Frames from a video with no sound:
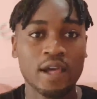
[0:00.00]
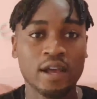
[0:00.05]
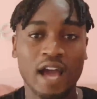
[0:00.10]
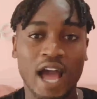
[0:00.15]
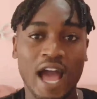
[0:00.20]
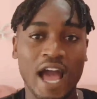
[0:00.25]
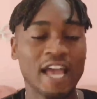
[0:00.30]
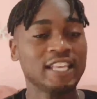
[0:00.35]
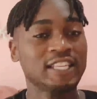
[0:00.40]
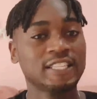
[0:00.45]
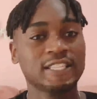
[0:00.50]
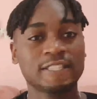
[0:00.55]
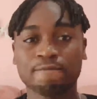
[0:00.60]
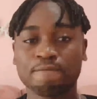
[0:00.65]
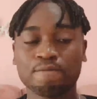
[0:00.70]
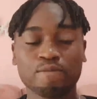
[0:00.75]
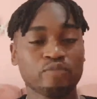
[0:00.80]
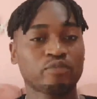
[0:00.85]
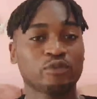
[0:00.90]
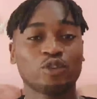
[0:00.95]
Guys,
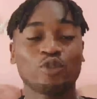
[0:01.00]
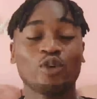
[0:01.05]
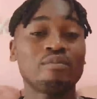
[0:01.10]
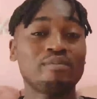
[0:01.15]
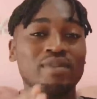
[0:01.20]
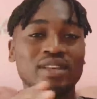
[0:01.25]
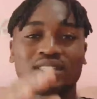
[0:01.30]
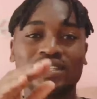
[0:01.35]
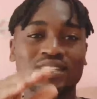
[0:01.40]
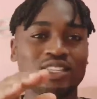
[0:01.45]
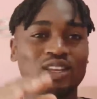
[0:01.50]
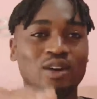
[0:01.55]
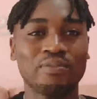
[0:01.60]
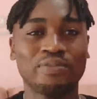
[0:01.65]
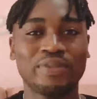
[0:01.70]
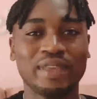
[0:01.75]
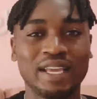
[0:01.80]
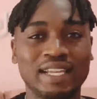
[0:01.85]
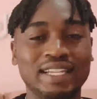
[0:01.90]
you're missing something.